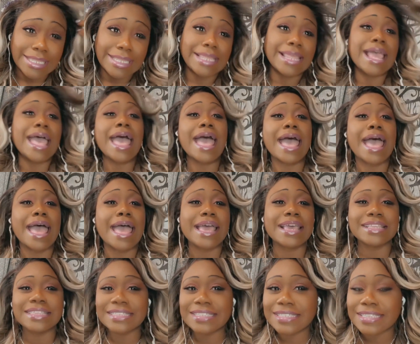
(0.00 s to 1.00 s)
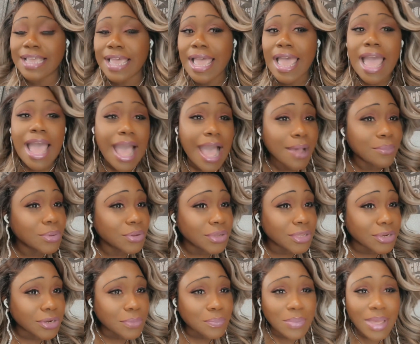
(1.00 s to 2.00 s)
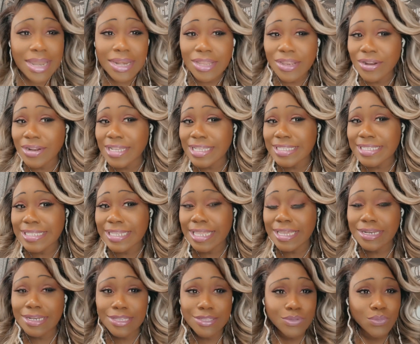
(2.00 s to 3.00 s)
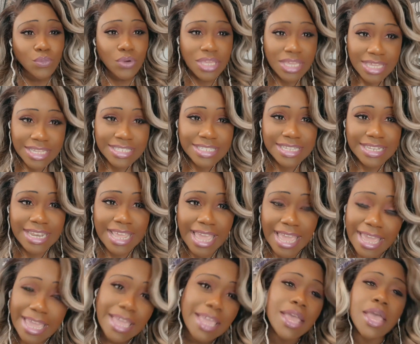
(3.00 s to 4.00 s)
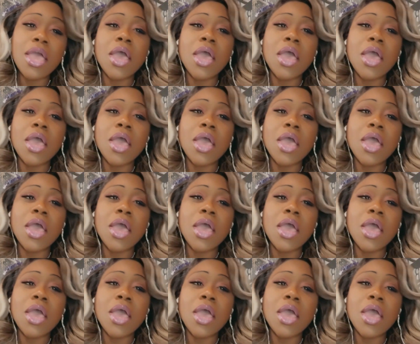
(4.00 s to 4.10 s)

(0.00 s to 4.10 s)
Yes, I'm gonna get up out of here and slay this wig today.